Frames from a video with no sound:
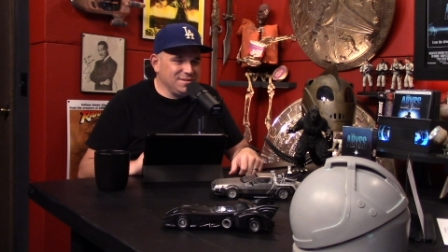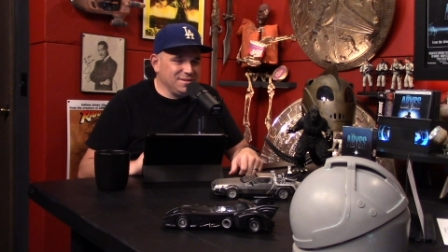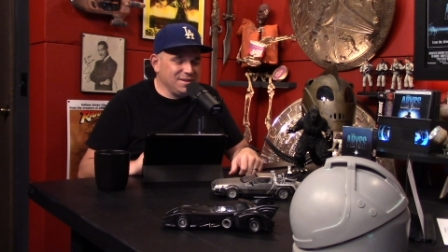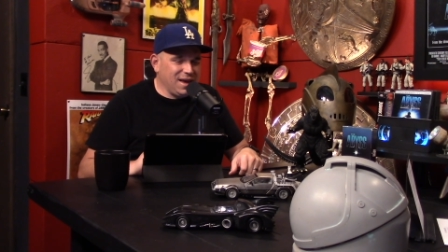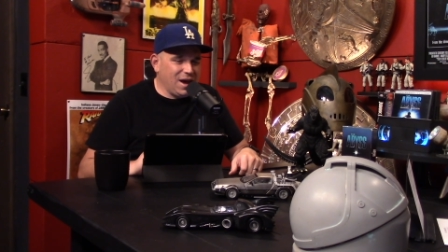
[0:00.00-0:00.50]

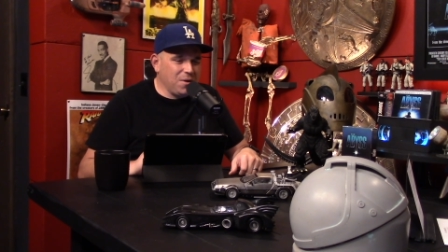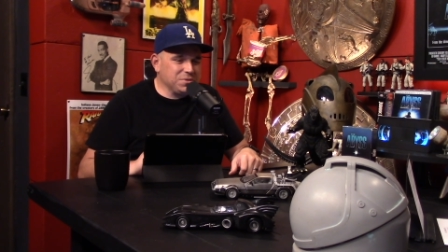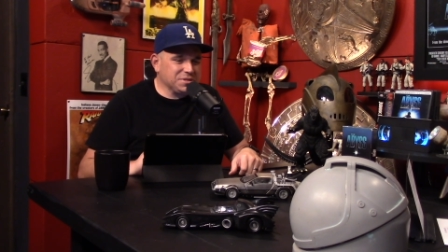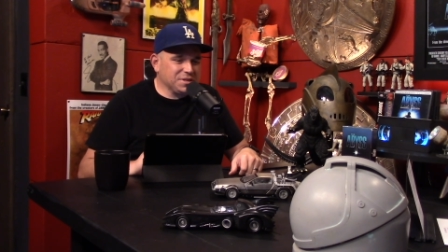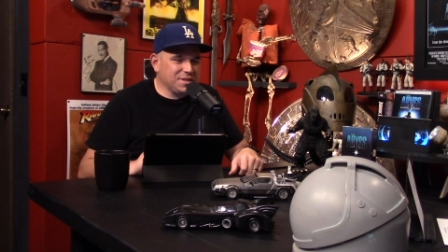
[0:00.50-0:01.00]
I
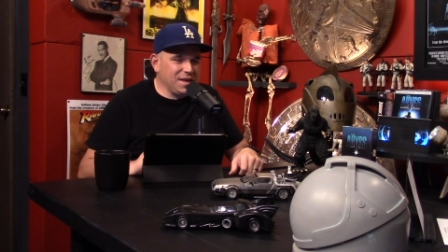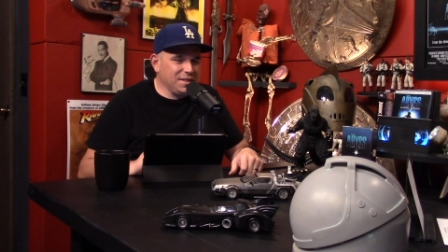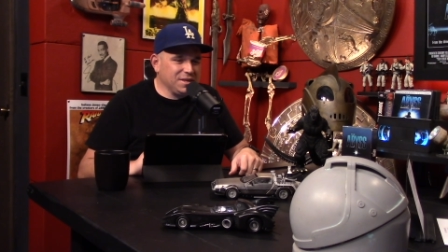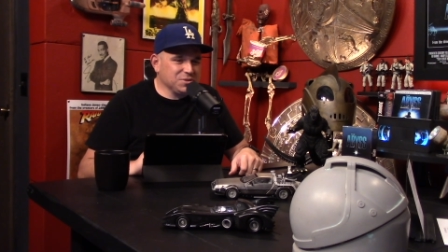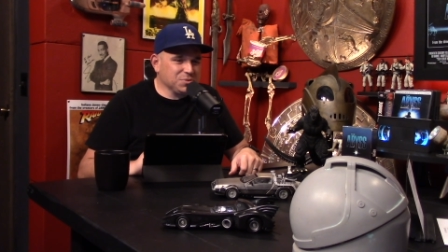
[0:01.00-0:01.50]
always thought the
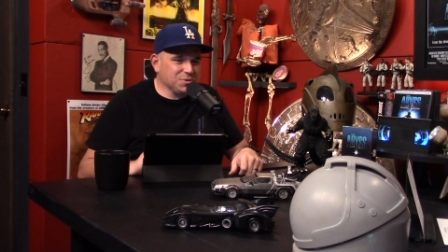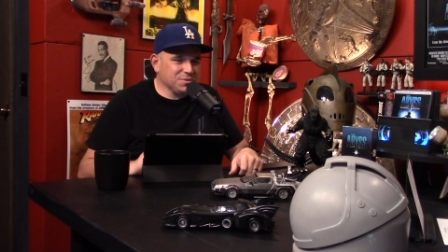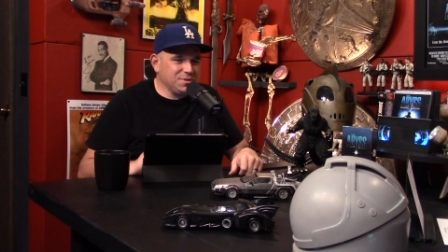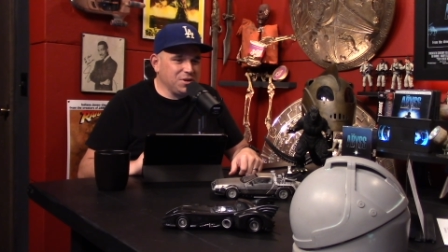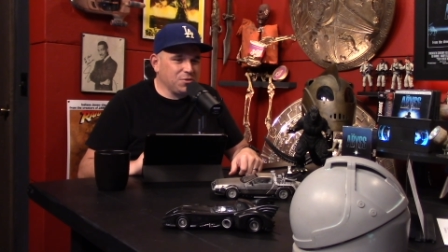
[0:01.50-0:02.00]
aliens
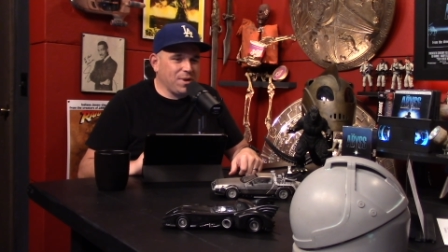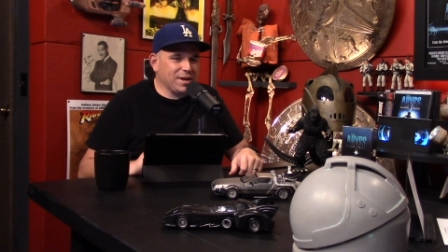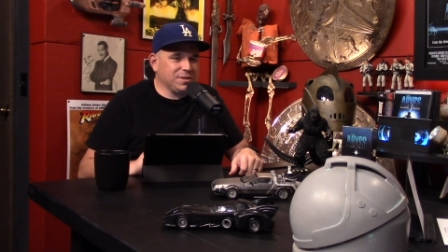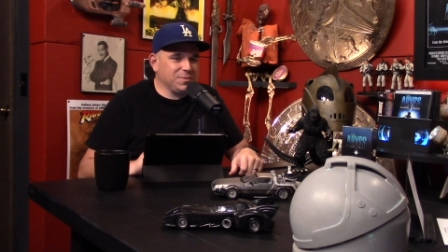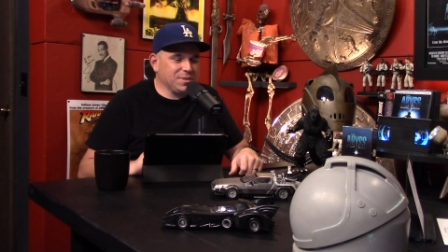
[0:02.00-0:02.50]
were
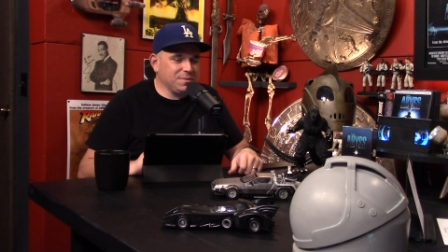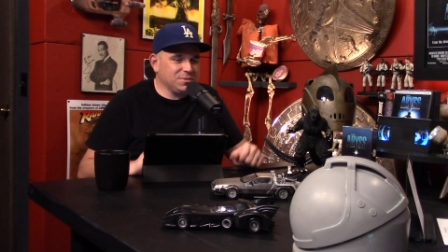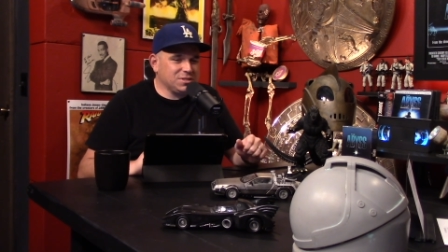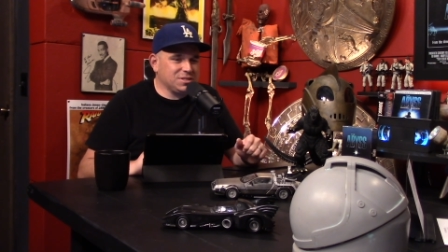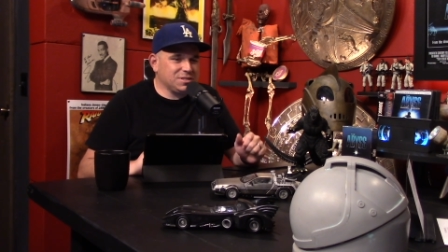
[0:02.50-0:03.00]
interacting with them
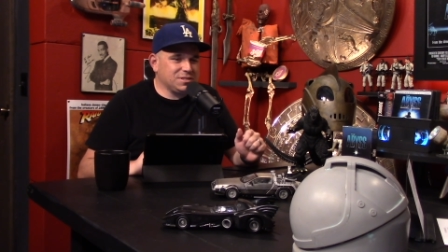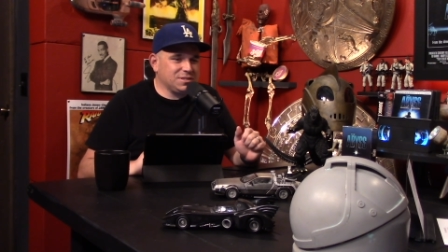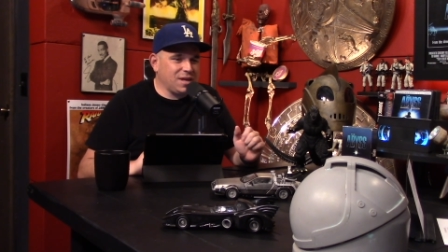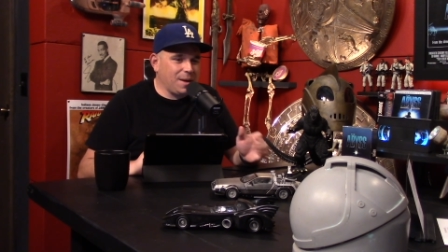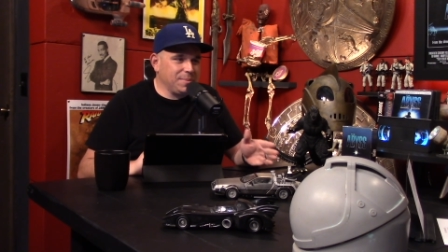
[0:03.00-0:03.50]
to
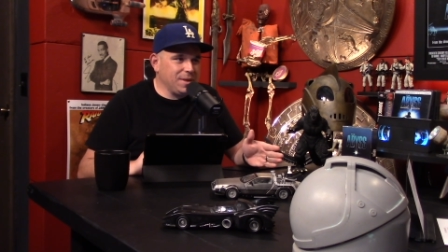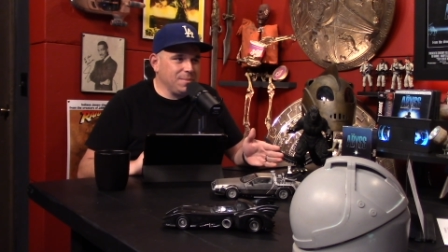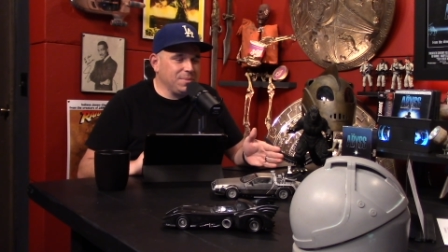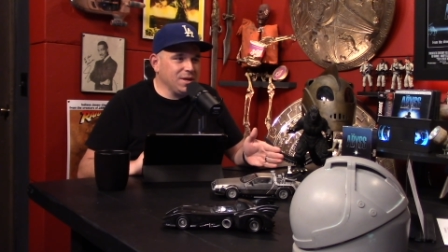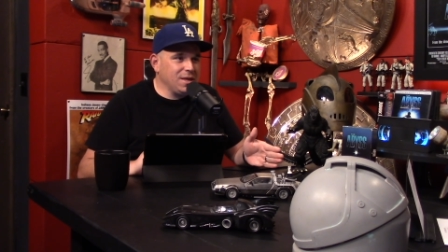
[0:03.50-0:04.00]
stop
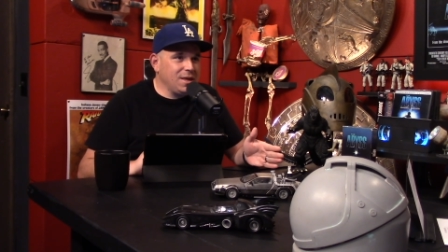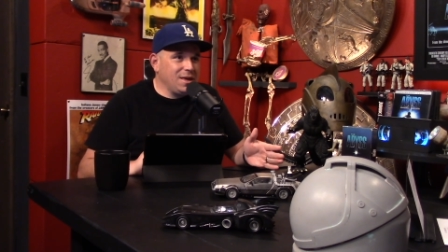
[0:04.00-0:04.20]
them, but